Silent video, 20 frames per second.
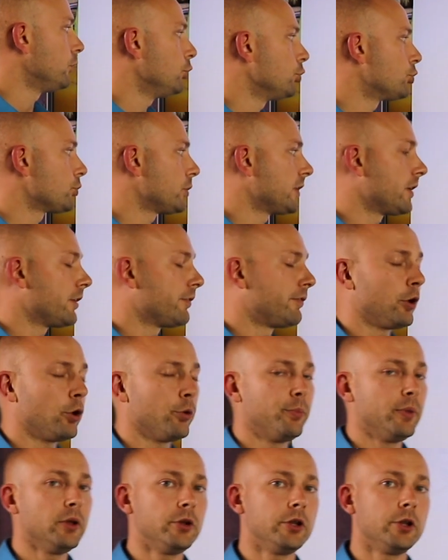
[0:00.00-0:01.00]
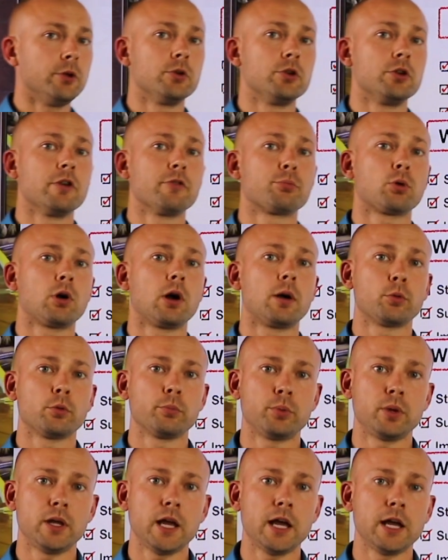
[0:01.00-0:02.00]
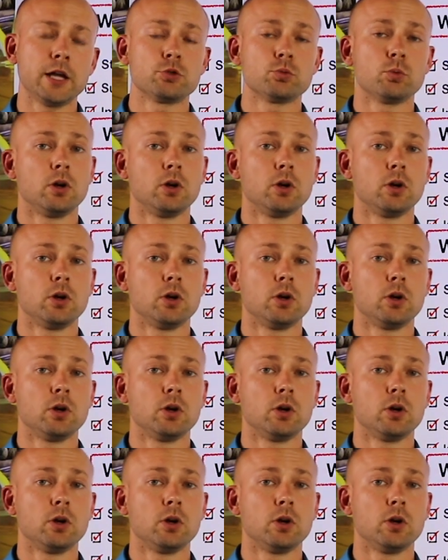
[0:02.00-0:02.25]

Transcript: nutrient availability when you have proper pH.